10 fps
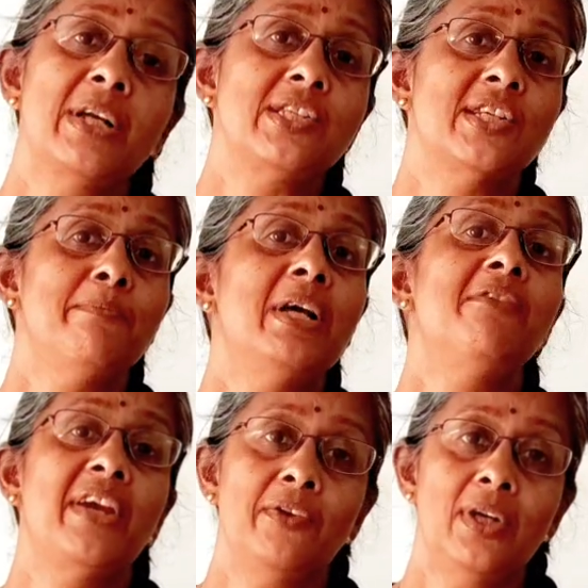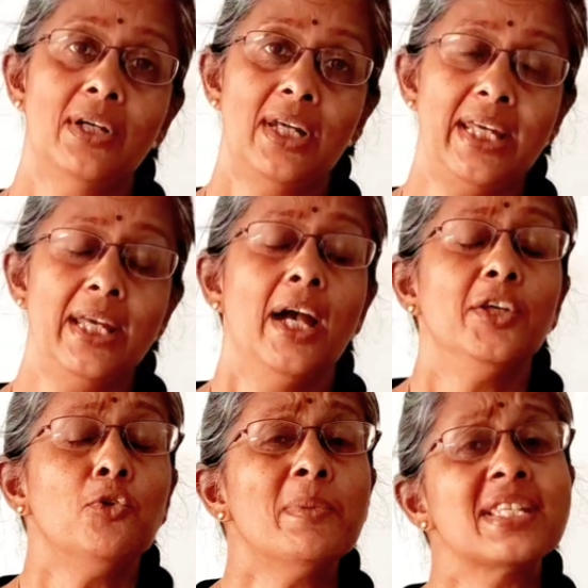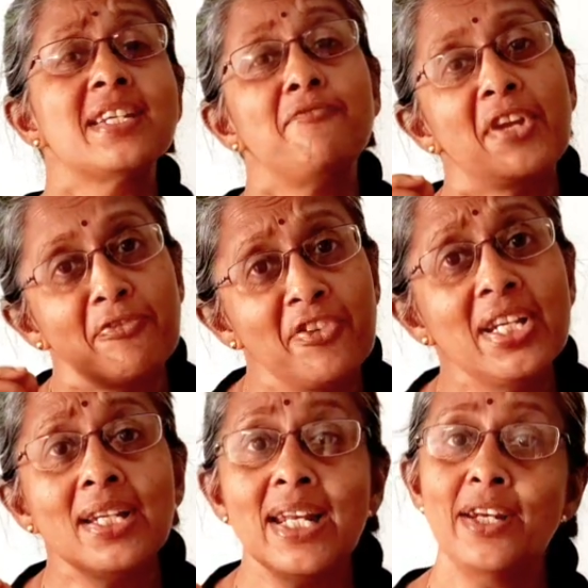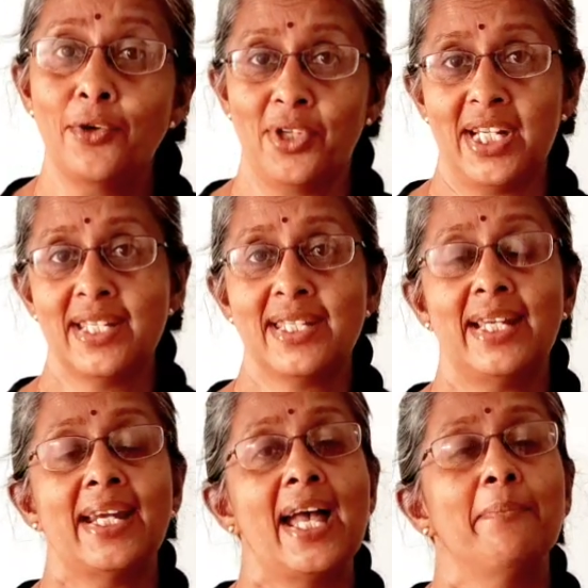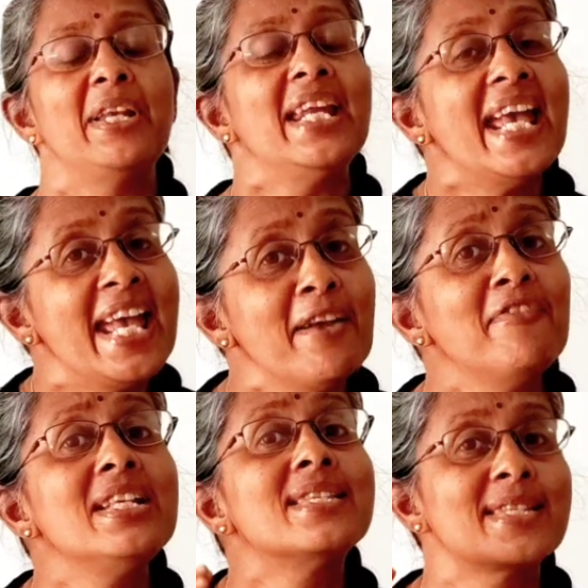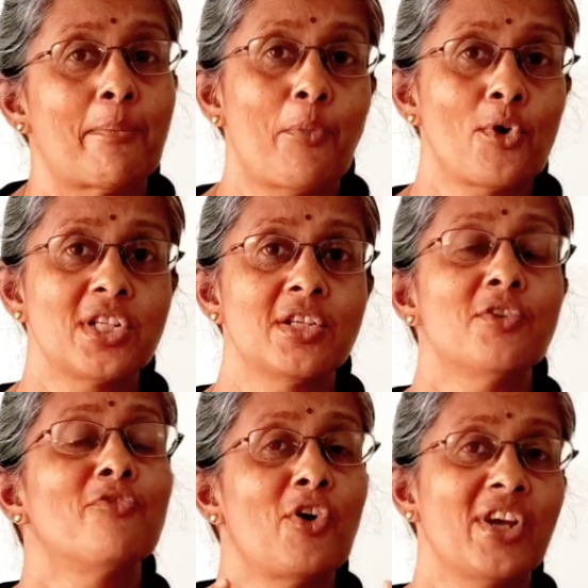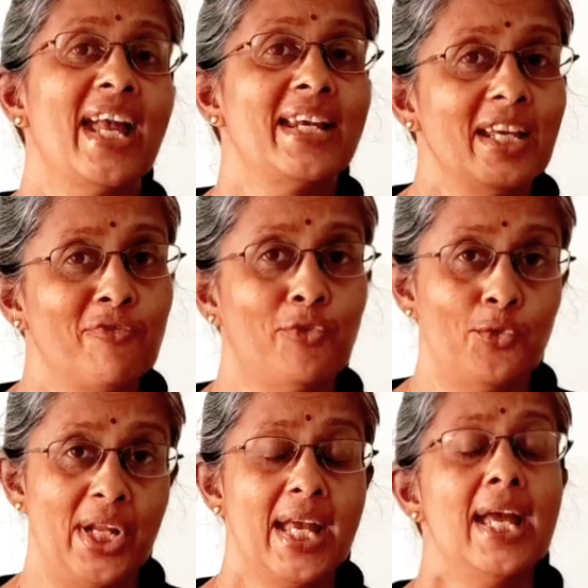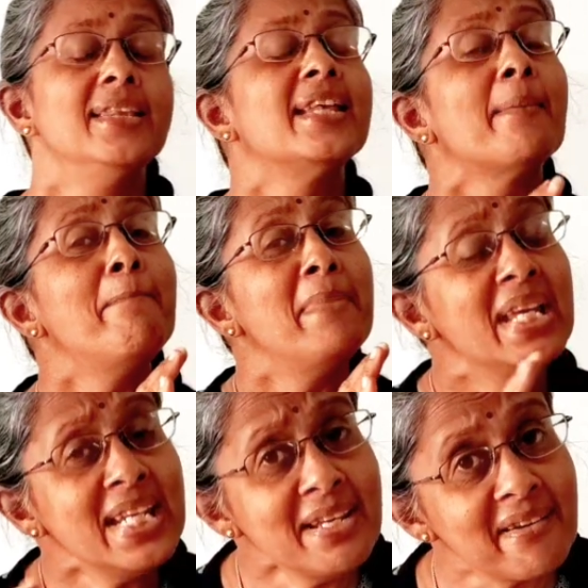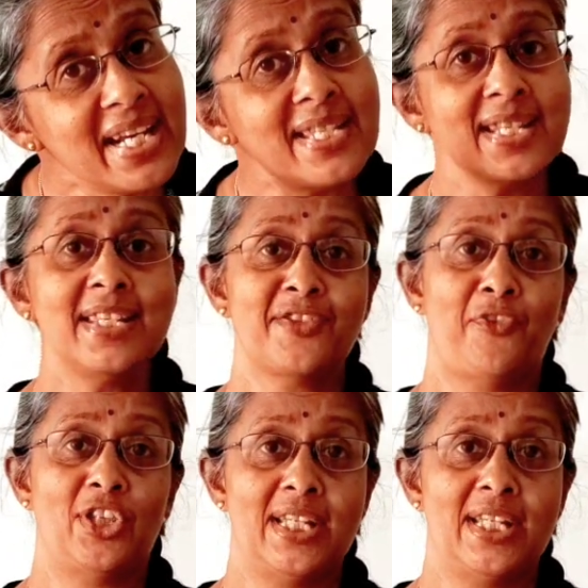Munch & Mull regularly, you must have definitely noticed that I am an avid supporter of organic food. There are many reasons for